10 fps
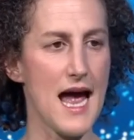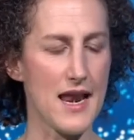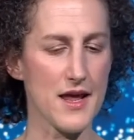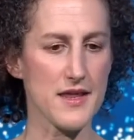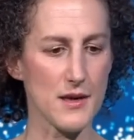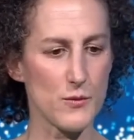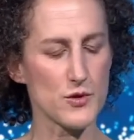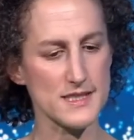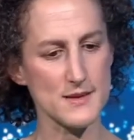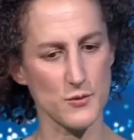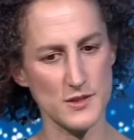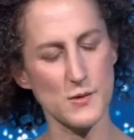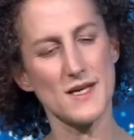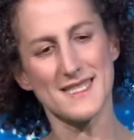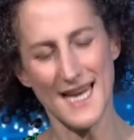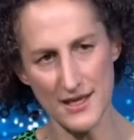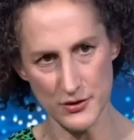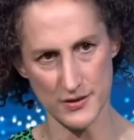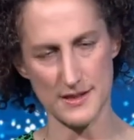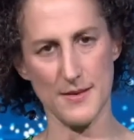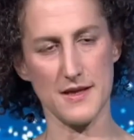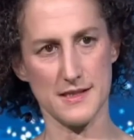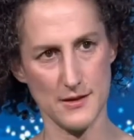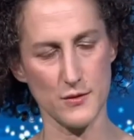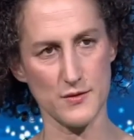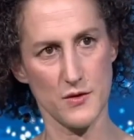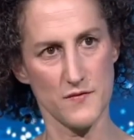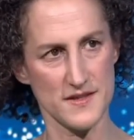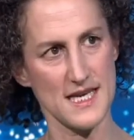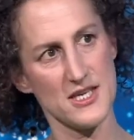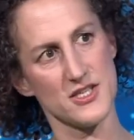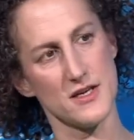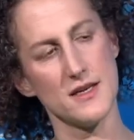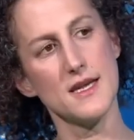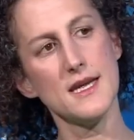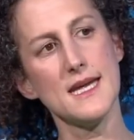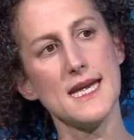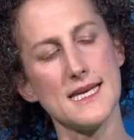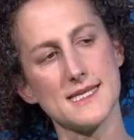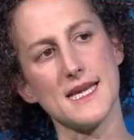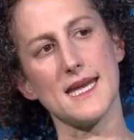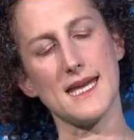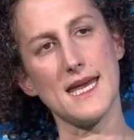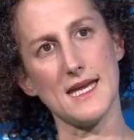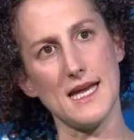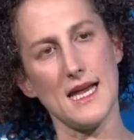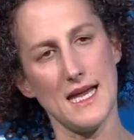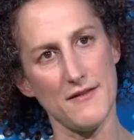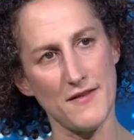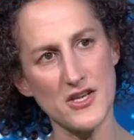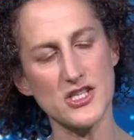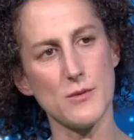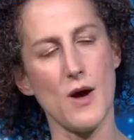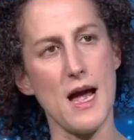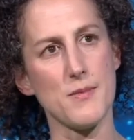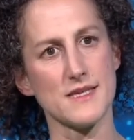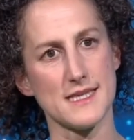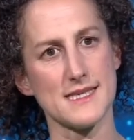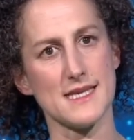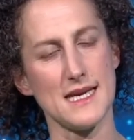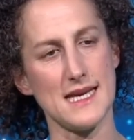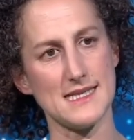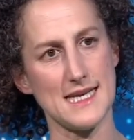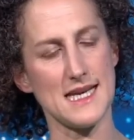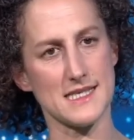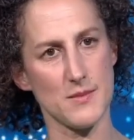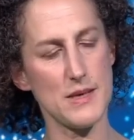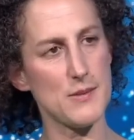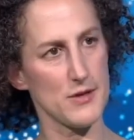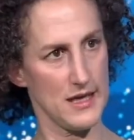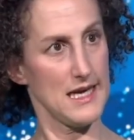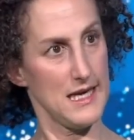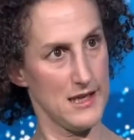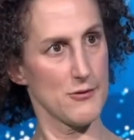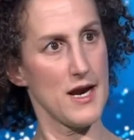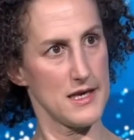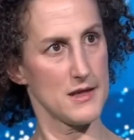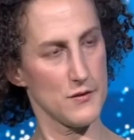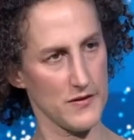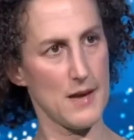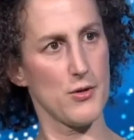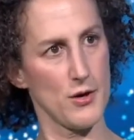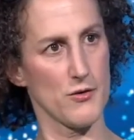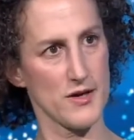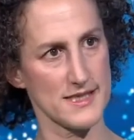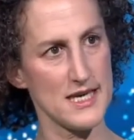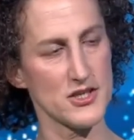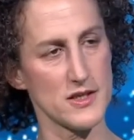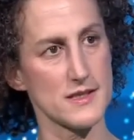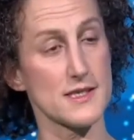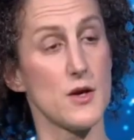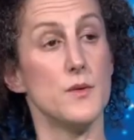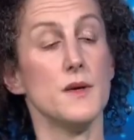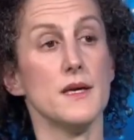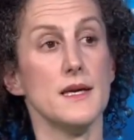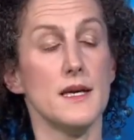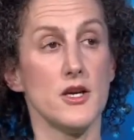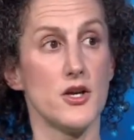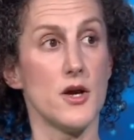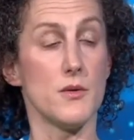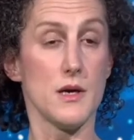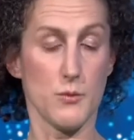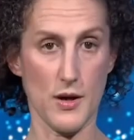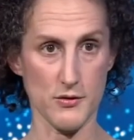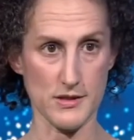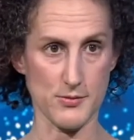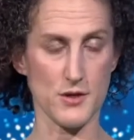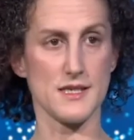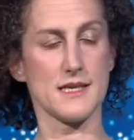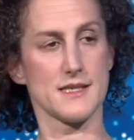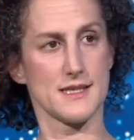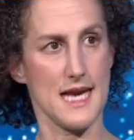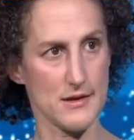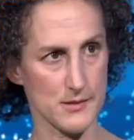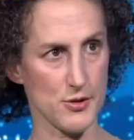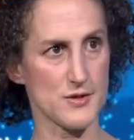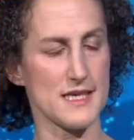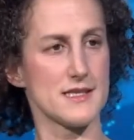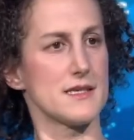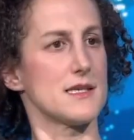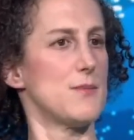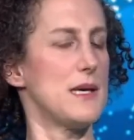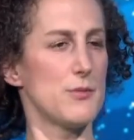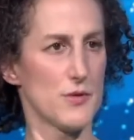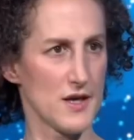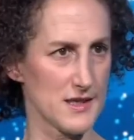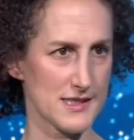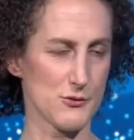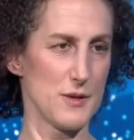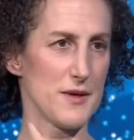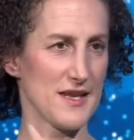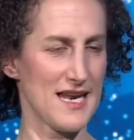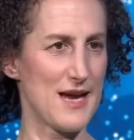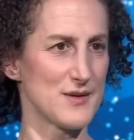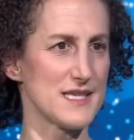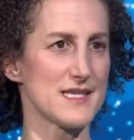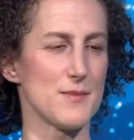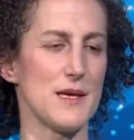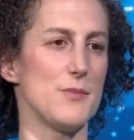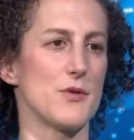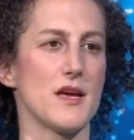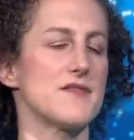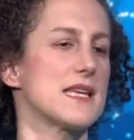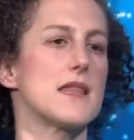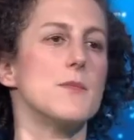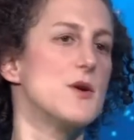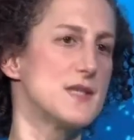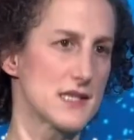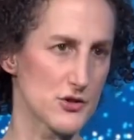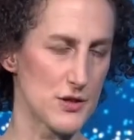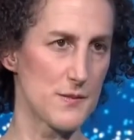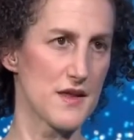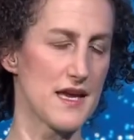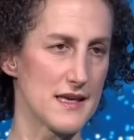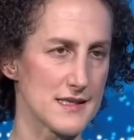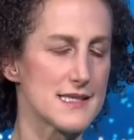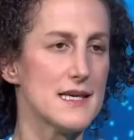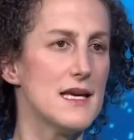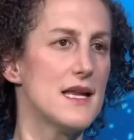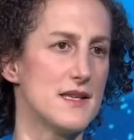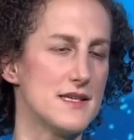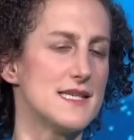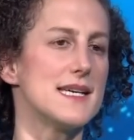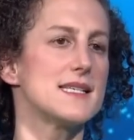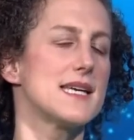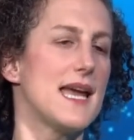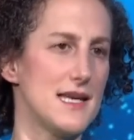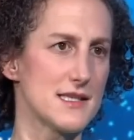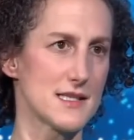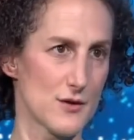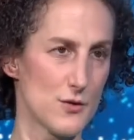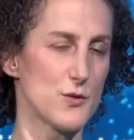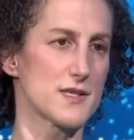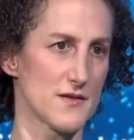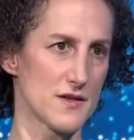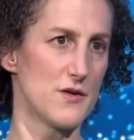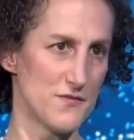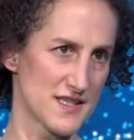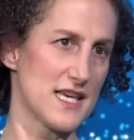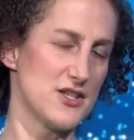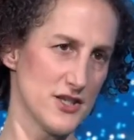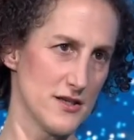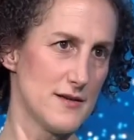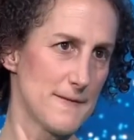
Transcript: And I think what's quite dangerous about this whole conversation is that eventually what happens is that it's the people at either end of that polarization. So, you know, whether it's protesters, counter-protesters, the people that are screaming the loudest, the people that have said the most extreme things that dictate the course of the conversation.